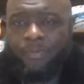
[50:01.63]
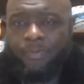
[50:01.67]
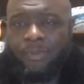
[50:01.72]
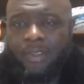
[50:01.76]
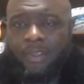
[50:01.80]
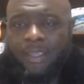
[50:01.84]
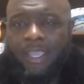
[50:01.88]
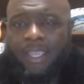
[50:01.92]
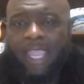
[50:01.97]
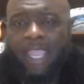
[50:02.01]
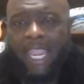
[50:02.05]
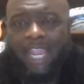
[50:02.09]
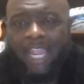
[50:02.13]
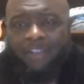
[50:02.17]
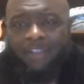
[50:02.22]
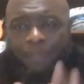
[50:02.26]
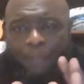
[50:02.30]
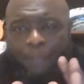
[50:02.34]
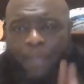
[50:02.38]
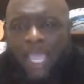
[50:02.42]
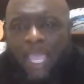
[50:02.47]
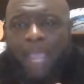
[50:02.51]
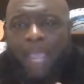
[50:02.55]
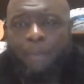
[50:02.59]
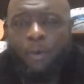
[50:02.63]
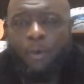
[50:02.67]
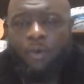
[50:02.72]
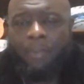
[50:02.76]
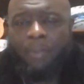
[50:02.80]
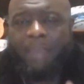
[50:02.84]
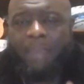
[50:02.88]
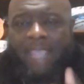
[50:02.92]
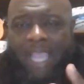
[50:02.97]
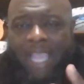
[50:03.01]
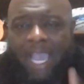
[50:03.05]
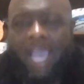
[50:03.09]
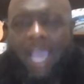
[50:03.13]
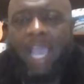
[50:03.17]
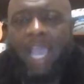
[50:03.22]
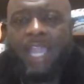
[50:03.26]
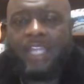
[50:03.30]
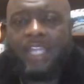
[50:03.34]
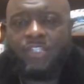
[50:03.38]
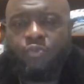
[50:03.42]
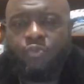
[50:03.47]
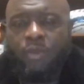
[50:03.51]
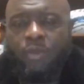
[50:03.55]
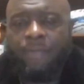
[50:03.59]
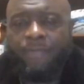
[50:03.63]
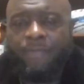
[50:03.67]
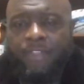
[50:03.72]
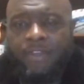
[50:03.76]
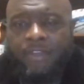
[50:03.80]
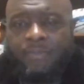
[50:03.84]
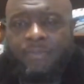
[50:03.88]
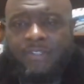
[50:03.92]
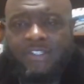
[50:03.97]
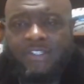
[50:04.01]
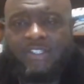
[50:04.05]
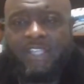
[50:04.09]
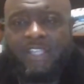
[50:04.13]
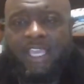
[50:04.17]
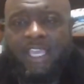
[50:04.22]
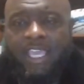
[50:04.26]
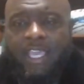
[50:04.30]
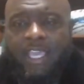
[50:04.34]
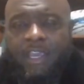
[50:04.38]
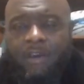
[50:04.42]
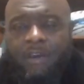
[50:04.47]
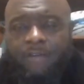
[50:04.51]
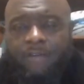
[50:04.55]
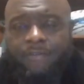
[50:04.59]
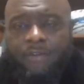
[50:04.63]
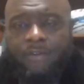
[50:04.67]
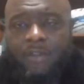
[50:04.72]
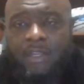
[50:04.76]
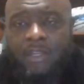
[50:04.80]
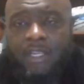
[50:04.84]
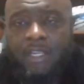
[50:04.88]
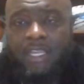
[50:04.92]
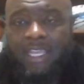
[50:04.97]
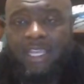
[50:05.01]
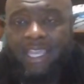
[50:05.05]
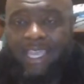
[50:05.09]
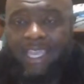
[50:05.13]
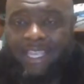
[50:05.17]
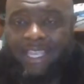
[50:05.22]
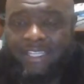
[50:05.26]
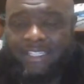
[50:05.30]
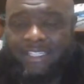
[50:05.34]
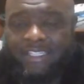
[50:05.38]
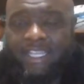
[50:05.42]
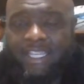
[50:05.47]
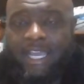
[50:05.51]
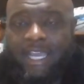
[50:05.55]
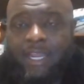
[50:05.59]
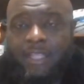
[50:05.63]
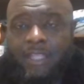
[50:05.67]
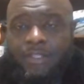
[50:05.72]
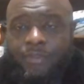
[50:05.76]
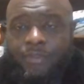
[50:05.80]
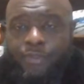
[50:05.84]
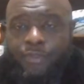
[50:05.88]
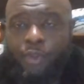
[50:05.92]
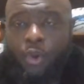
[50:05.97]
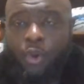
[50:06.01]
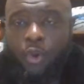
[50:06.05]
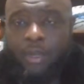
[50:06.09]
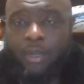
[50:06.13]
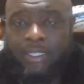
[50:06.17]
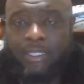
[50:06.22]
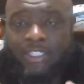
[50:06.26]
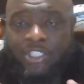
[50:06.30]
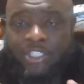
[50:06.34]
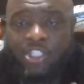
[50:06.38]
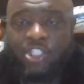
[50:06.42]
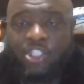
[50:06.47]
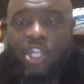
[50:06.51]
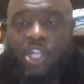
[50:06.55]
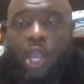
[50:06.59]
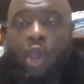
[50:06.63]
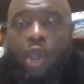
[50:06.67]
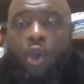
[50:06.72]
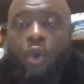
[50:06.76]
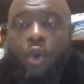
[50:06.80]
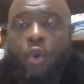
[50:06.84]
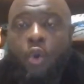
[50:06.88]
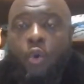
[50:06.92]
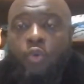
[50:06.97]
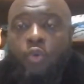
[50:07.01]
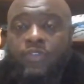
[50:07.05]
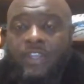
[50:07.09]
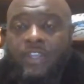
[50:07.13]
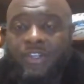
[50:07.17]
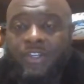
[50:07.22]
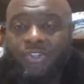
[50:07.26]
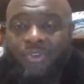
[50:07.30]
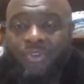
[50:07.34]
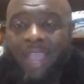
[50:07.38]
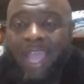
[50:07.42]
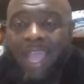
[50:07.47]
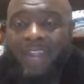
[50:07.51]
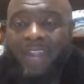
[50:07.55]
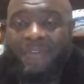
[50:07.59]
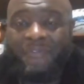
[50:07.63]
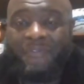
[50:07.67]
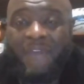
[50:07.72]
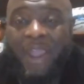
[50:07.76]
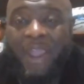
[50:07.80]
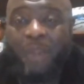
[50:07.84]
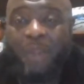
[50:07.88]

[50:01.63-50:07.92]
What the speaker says: And if people will be honest with themselves, instead of throwing stones and trying to find